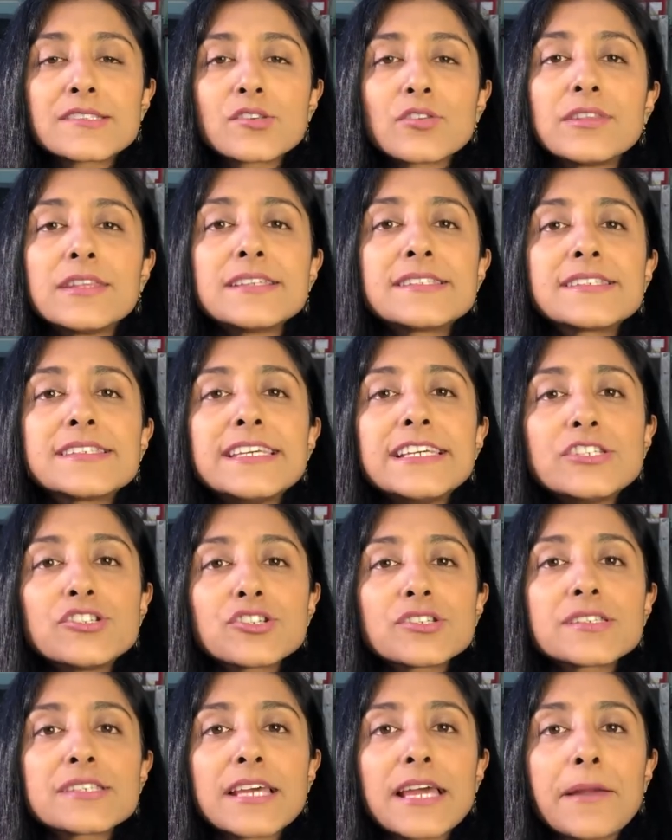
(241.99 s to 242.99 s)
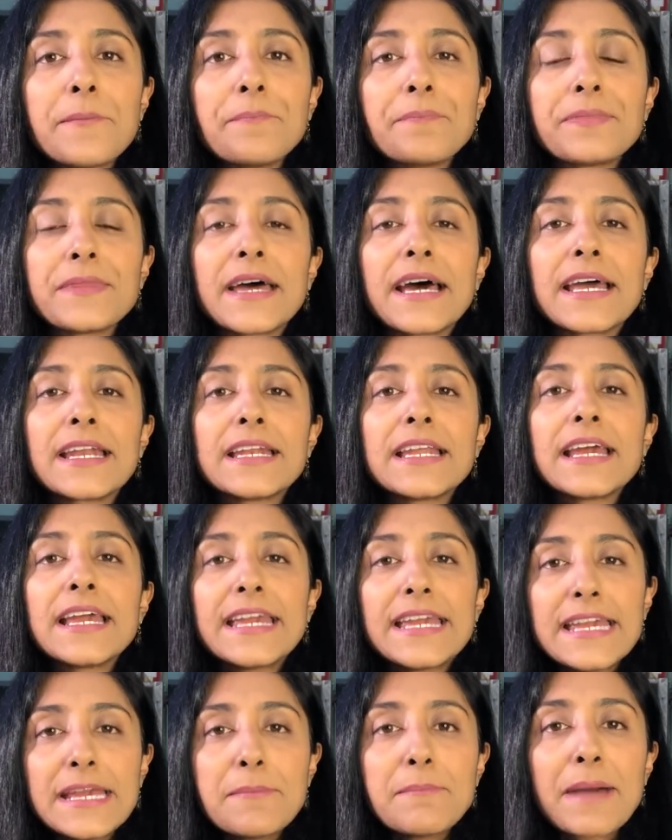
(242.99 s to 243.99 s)
So this teaches him that
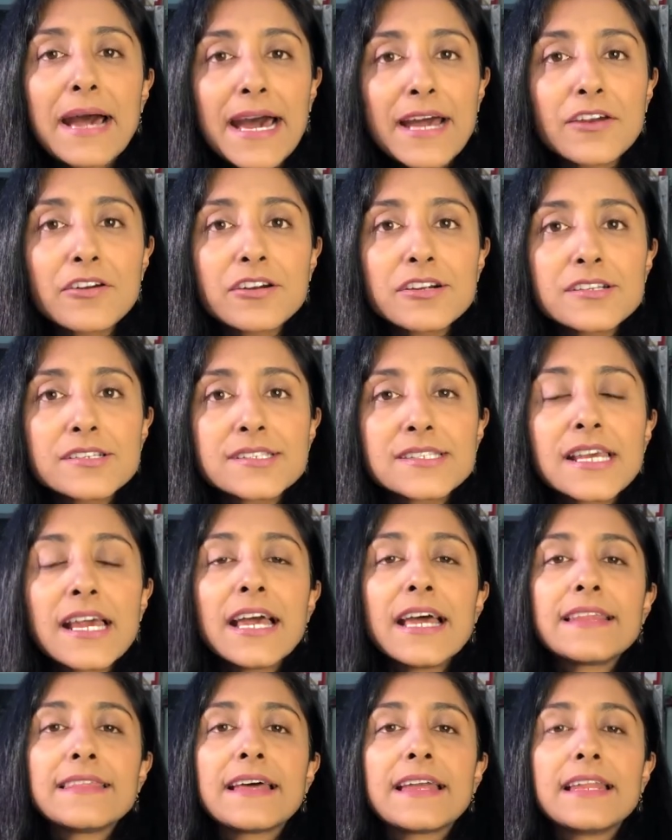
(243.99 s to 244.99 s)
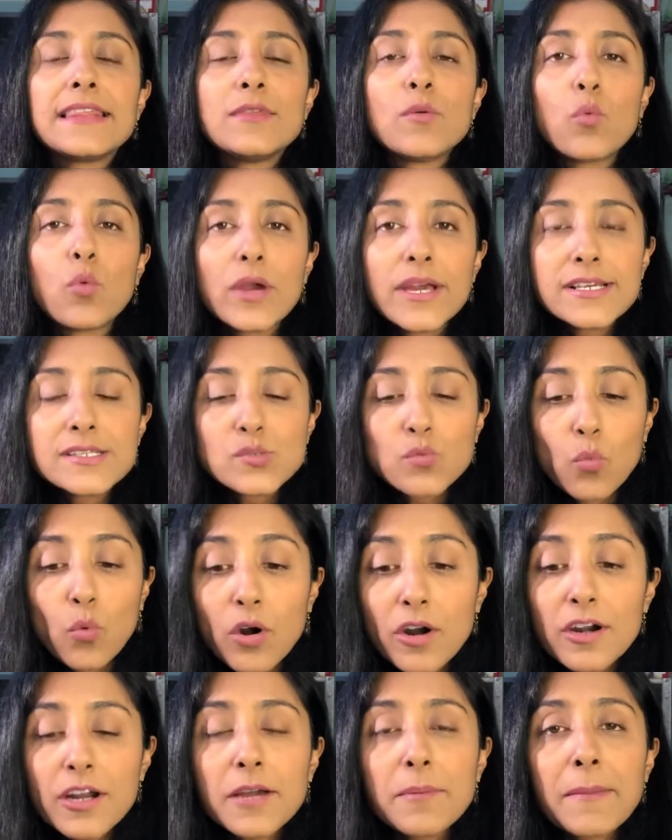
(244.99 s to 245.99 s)
he matters, that his
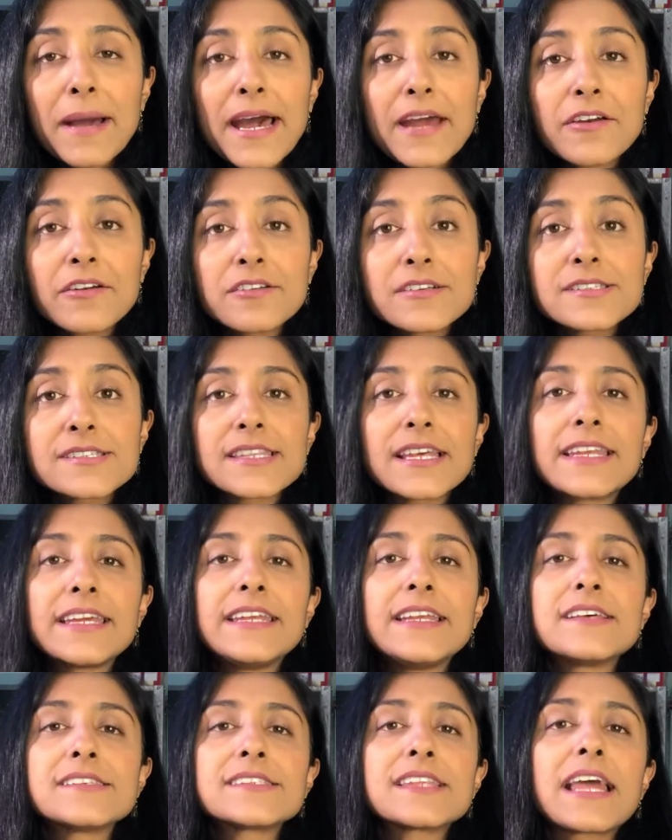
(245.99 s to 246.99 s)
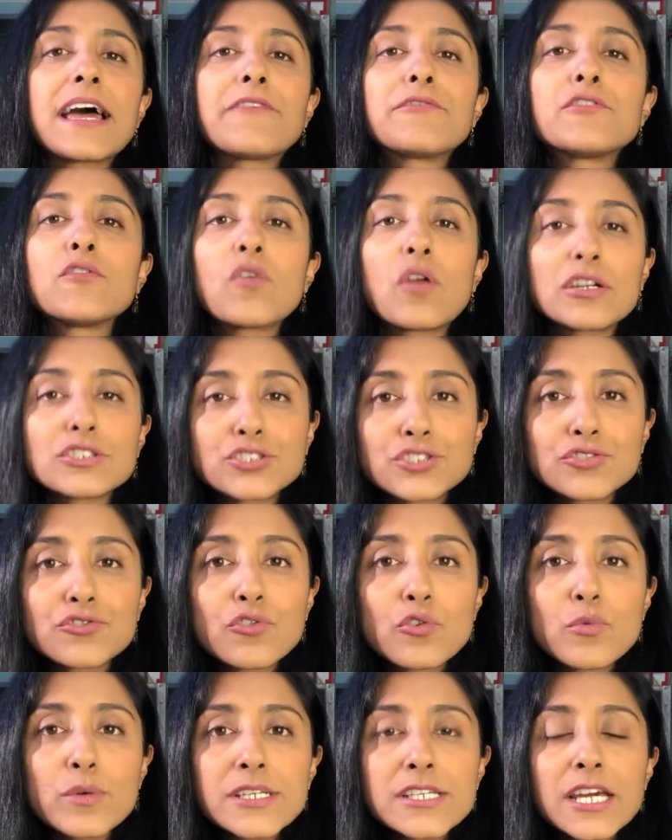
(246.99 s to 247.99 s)
work matters, that he doesn't have to rush
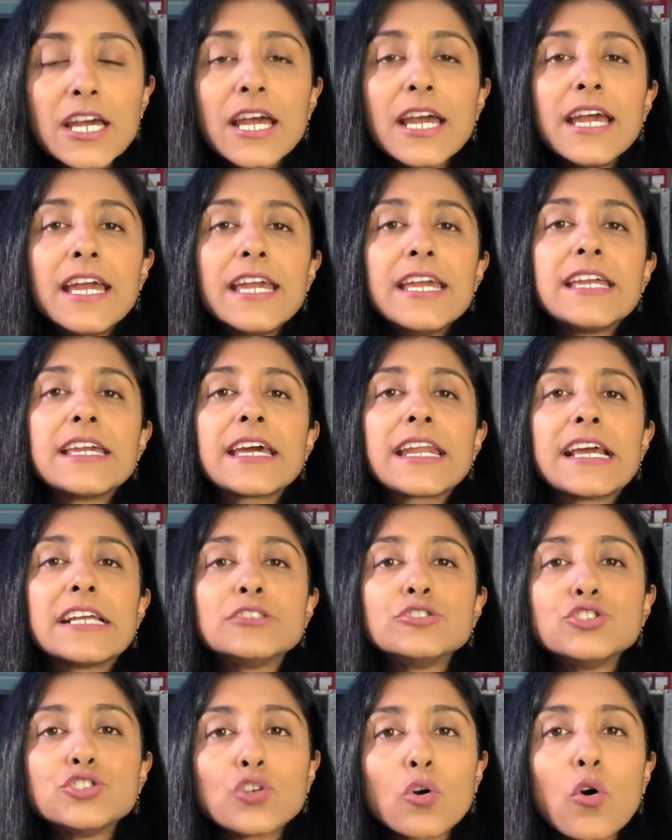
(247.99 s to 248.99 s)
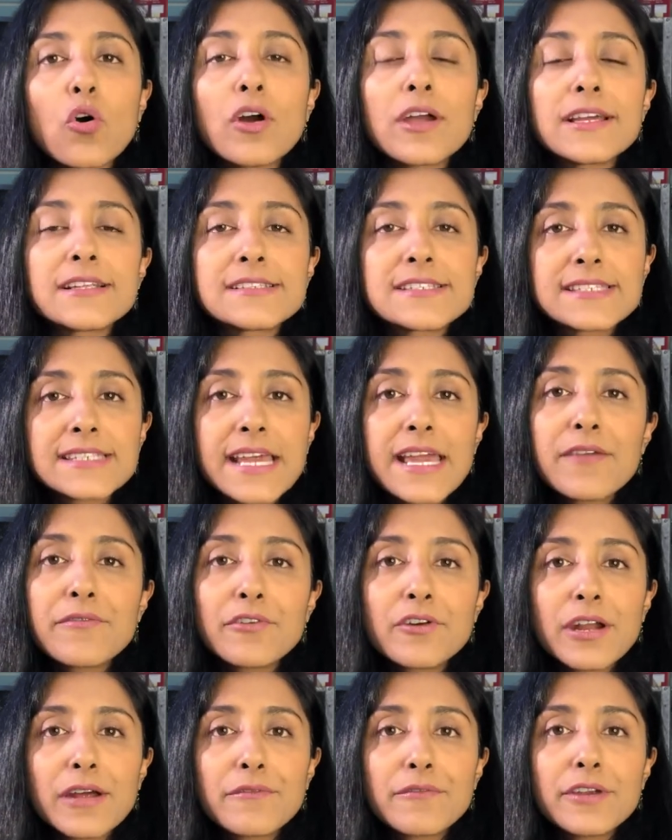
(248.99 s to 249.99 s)
through it. He can enjoy and
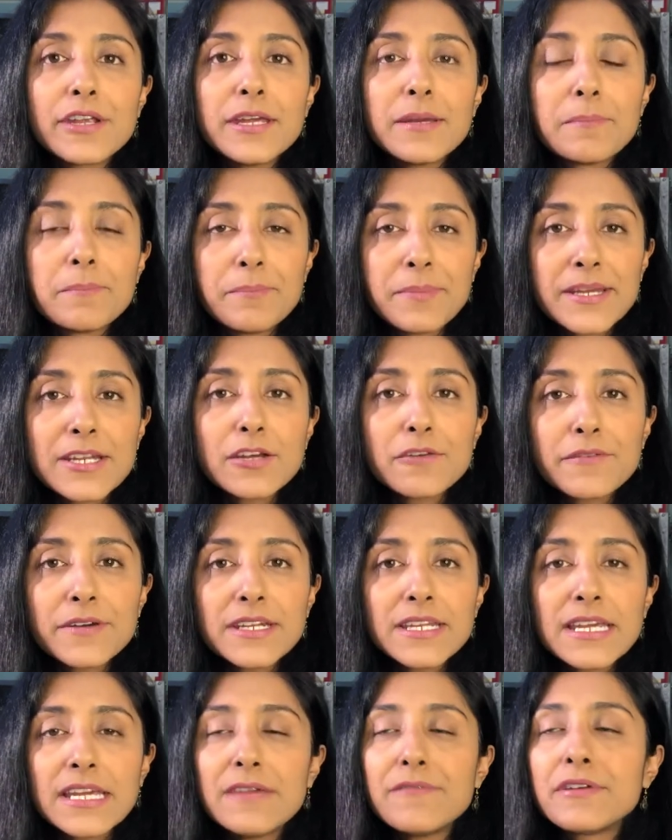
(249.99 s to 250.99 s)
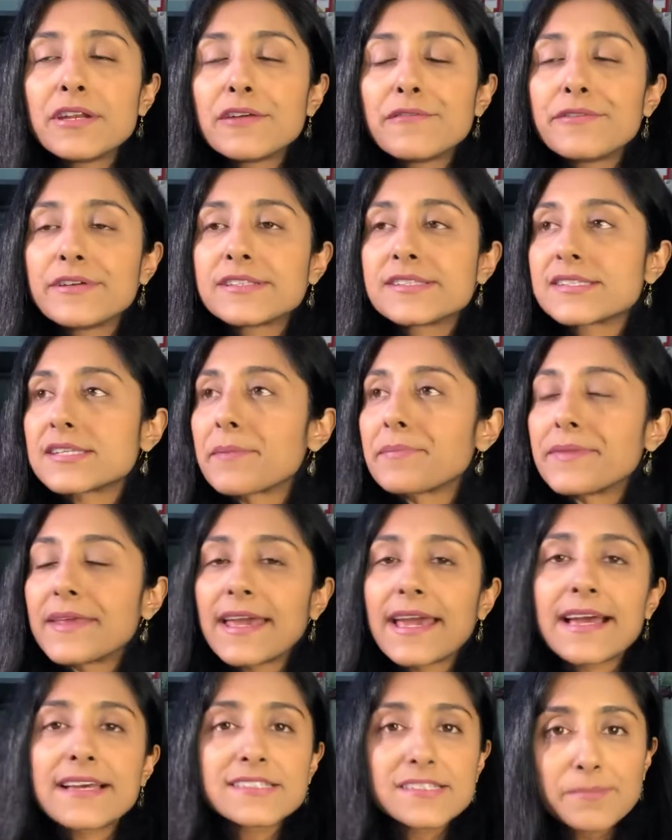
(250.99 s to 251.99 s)
savor every bit of it, even if it's
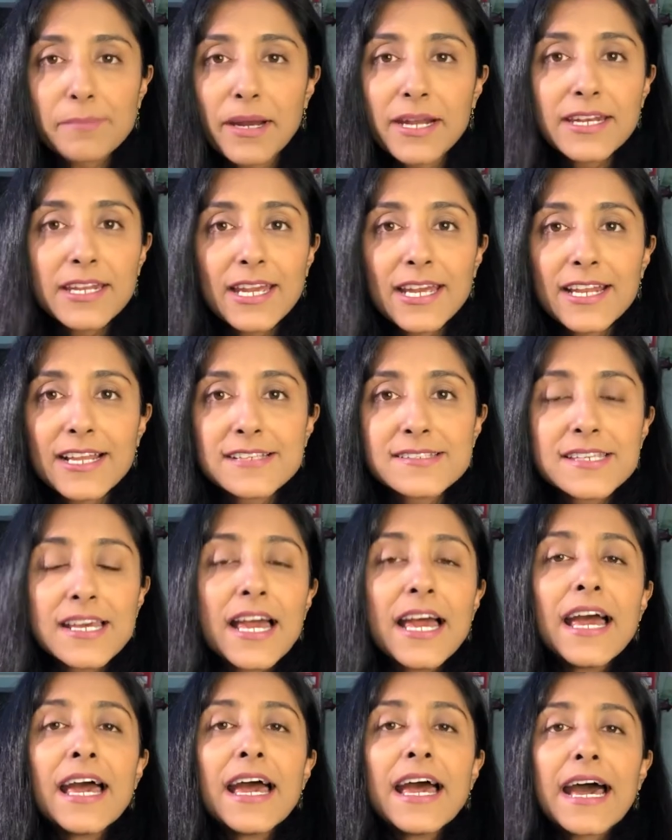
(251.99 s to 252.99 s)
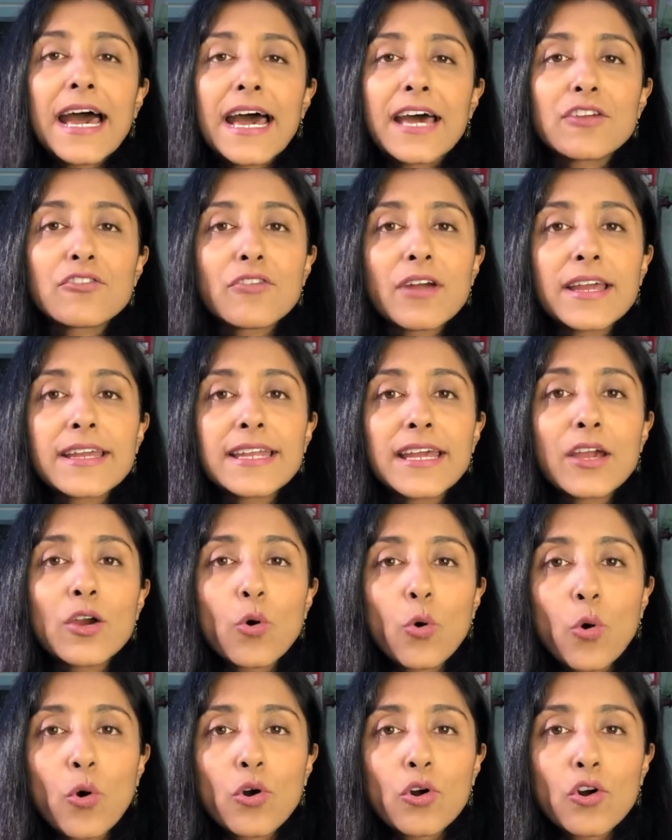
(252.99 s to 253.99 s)
something as mundane as handwriting
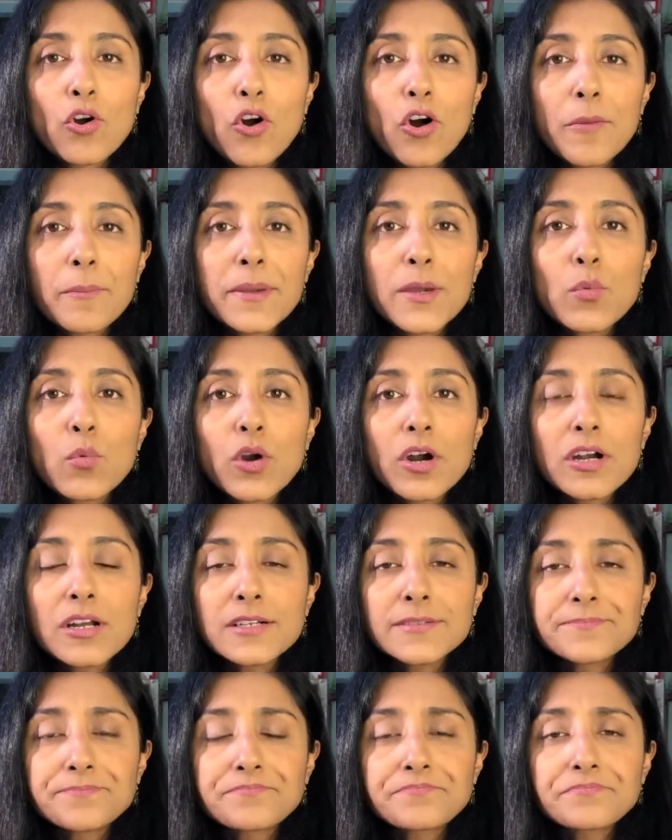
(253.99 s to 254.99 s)
or copy work.